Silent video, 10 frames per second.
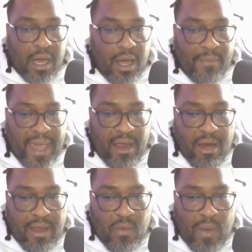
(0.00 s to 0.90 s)
Hey,
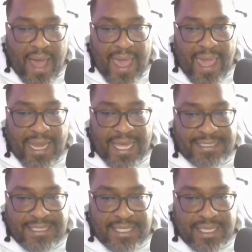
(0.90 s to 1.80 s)
RNY. Hey,
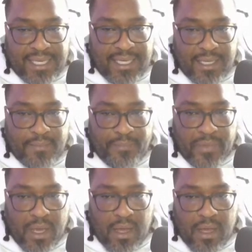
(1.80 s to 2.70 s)
Leslie.
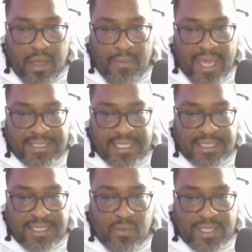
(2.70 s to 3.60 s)
Hey,
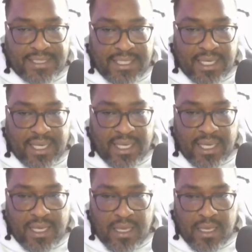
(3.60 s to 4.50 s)
Tennessee
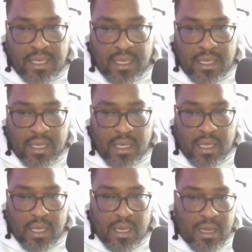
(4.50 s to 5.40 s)
Whiskey.
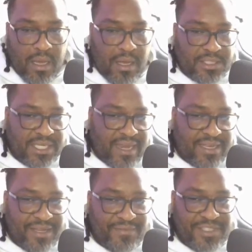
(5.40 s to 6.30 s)
Uh-oh, she
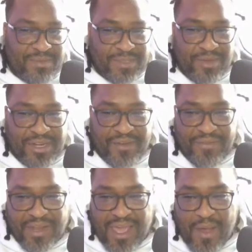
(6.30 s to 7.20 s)
must be on a
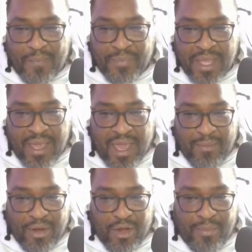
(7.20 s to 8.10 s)
different account.
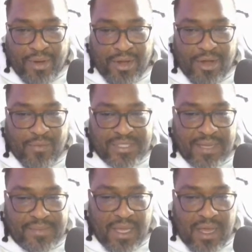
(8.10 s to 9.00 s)
Hey, Bird.
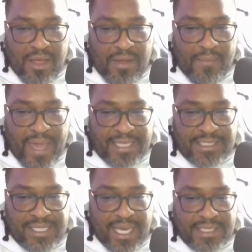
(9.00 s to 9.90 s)
What's up?
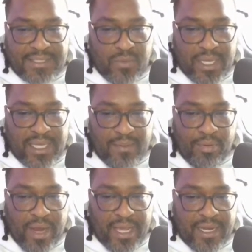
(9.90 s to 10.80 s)
HTX, Sweetie,
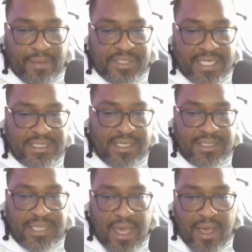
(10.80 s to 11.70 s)
Prayed Up,
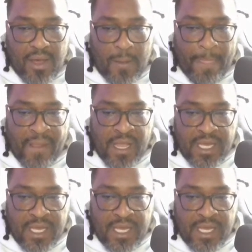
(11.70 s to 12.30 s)
Jessica Town,